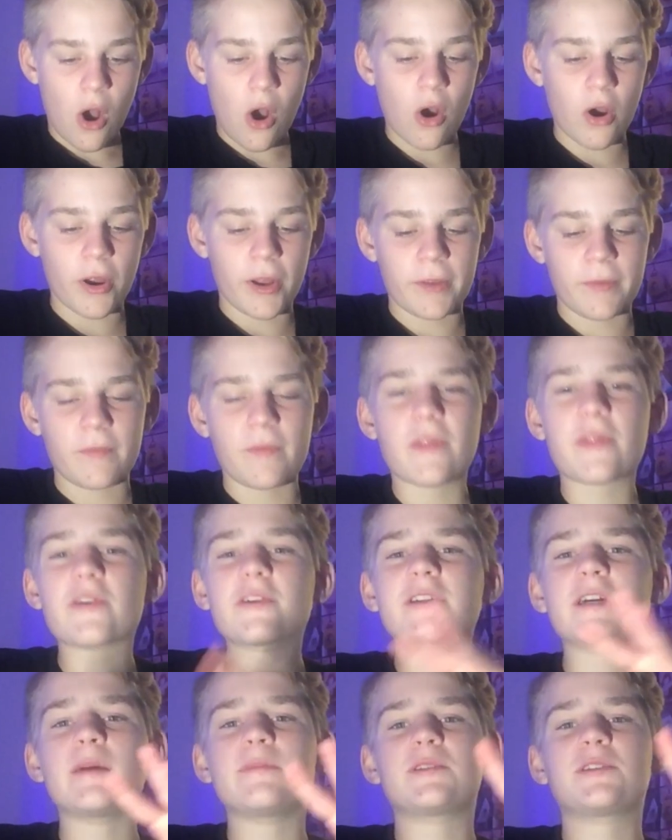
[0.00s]
Alright,
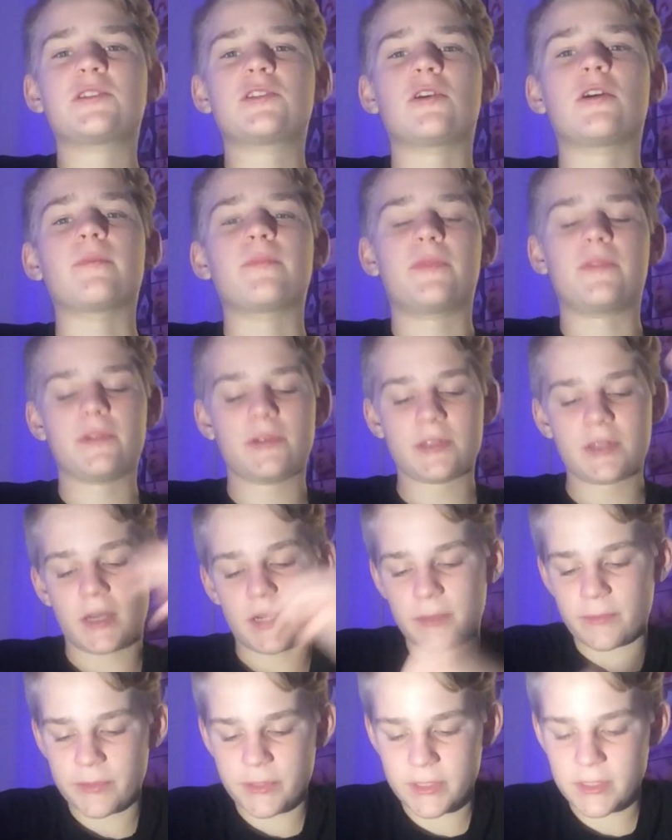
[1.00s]
third time's a charm. Third
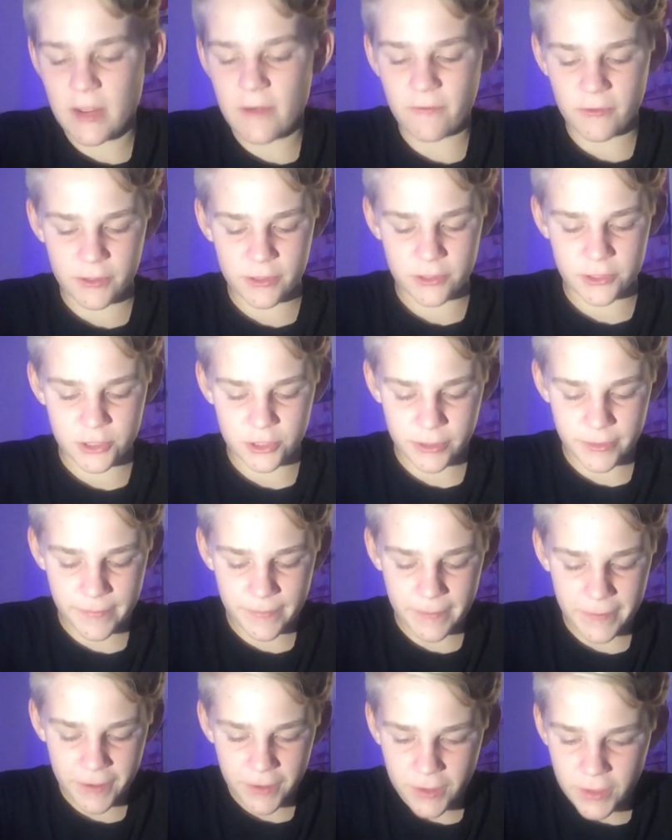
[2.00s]
time is definitely the
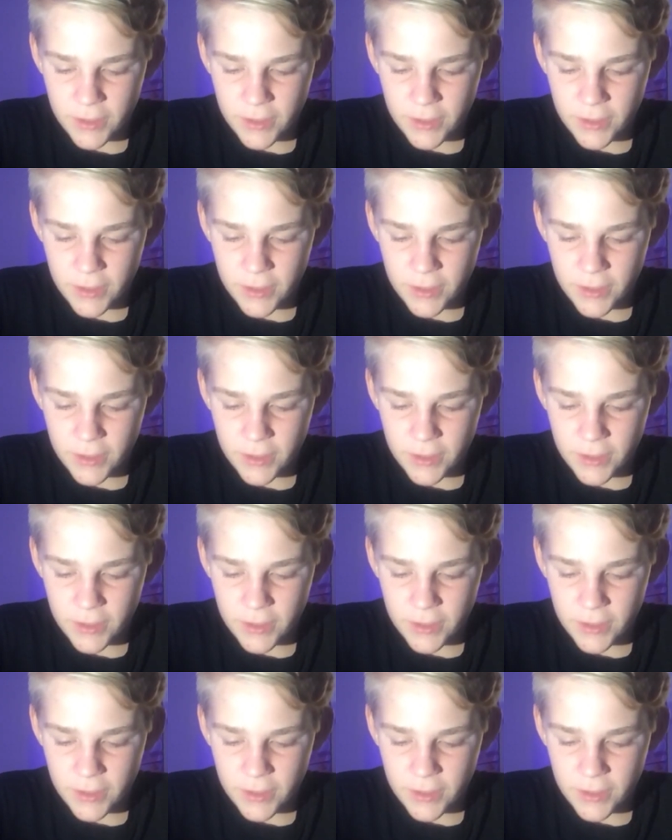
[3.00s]
charm.